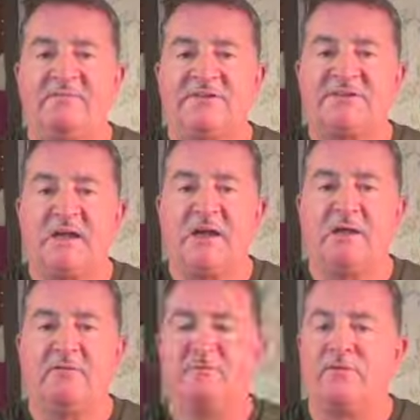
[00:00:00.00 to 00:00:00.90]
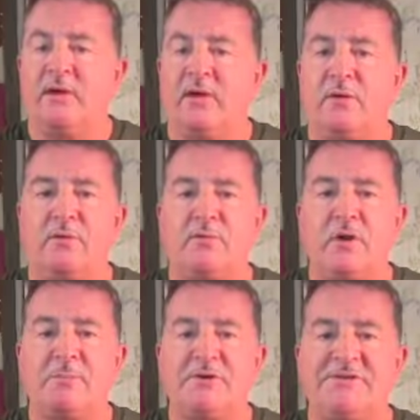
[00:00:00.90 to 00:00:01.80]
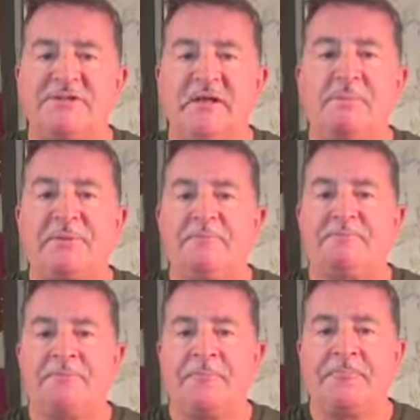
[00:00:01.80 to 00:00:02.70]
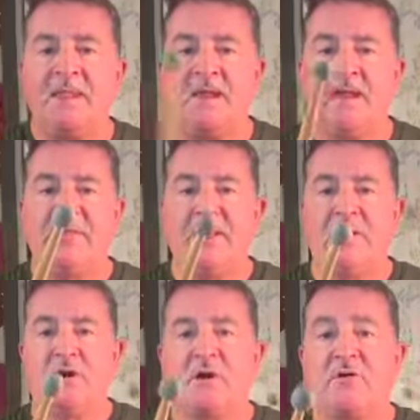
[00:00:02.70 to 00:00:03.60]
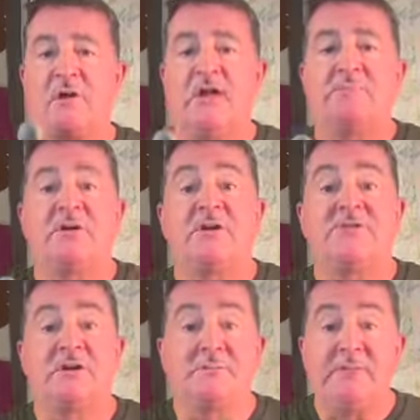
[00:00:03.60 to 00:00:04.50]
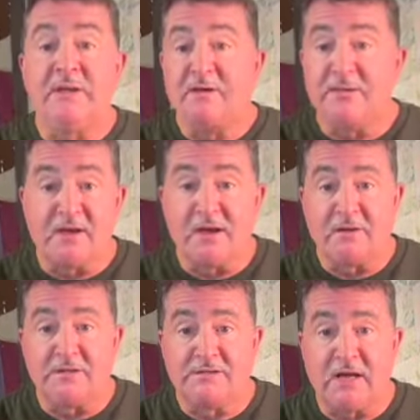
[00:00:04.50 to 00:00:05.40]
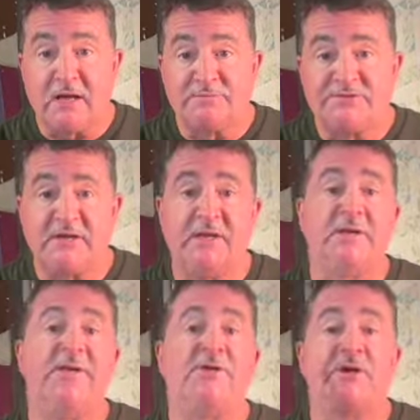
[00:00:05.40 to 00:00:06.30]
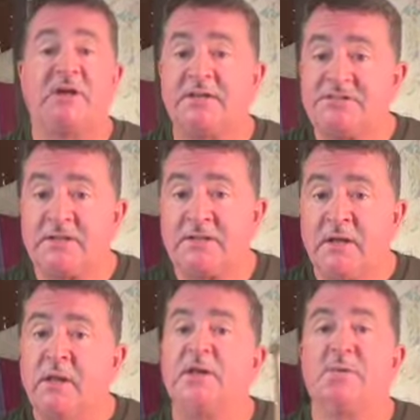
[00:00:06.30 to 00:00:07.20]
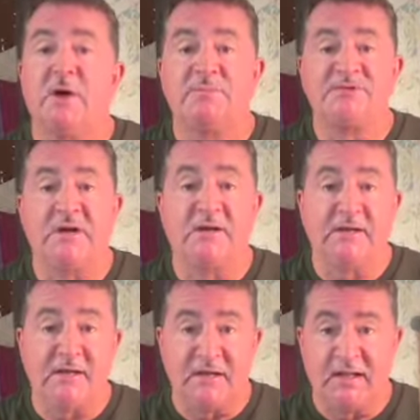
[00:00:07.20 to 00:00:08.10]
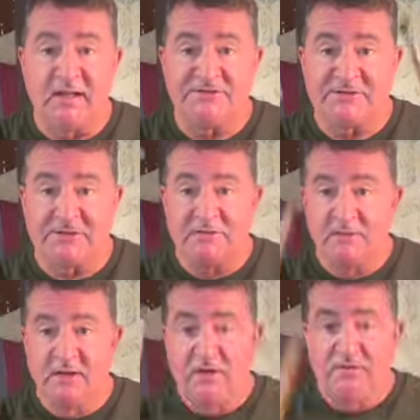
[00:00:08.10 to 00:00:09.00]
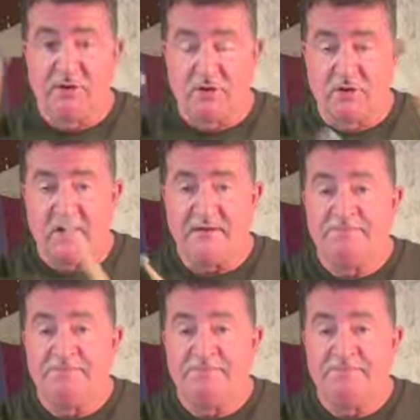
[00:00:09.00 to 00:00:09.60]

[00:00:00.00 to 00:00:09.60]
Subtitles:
this kind of rubber tip, and they are great because you can beat on the countertops in your kitchen. Your mom's not going to yell at you. They're great.